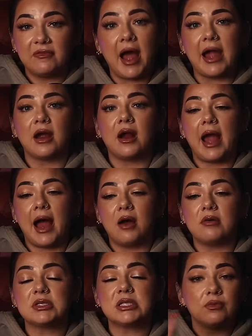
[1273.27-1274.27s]
fire
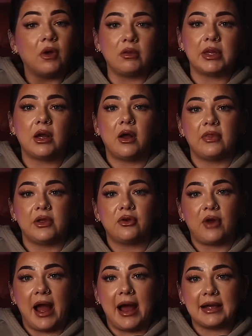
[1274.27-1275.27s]
out, rolling on the
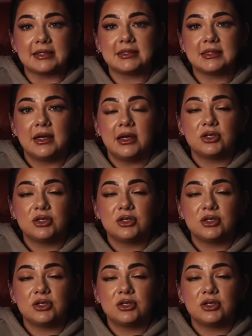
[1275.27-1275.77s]
grass,